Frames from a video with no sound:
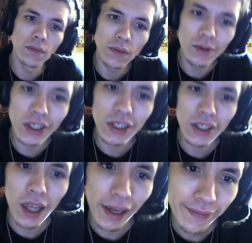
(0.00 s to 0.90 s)
he was just
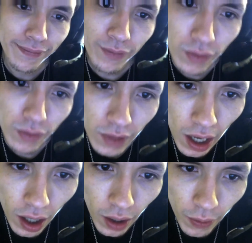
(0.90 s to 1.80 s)
like,
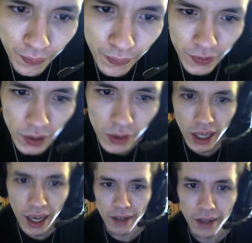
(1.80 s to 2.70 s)
"Yo, Yusuke."